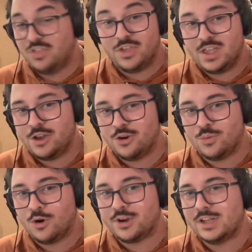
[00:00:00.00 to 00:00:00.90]
the inner
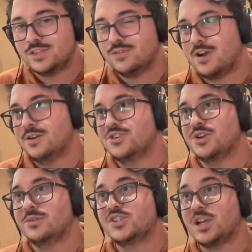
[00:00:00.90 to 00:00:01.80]
workings of
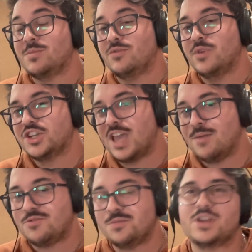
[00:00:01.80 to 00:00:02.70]
AutoJune, some of which
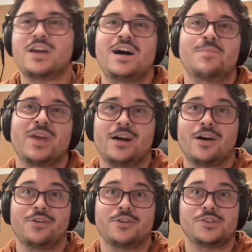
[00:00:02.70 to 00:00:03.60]
came from the comic,
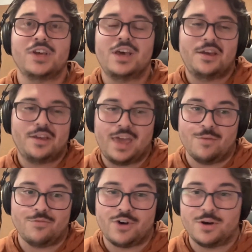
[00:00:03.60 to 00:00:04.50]
others
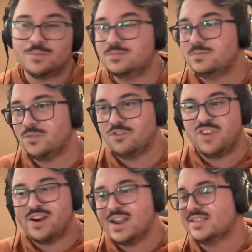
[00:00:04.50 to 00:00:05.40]
came from
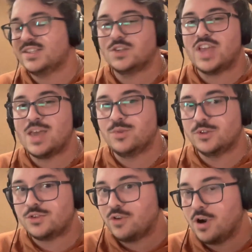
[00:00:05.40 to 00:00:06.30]
various
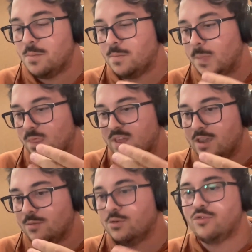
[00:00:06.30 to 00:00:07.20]
examples from
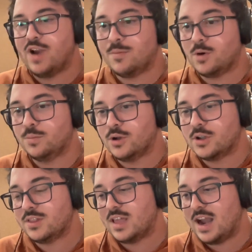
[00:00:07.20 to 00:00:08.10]
the grammar
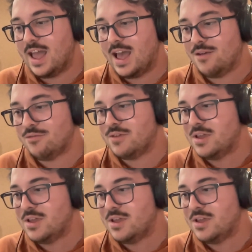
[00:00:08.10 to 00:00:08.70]
book that I have,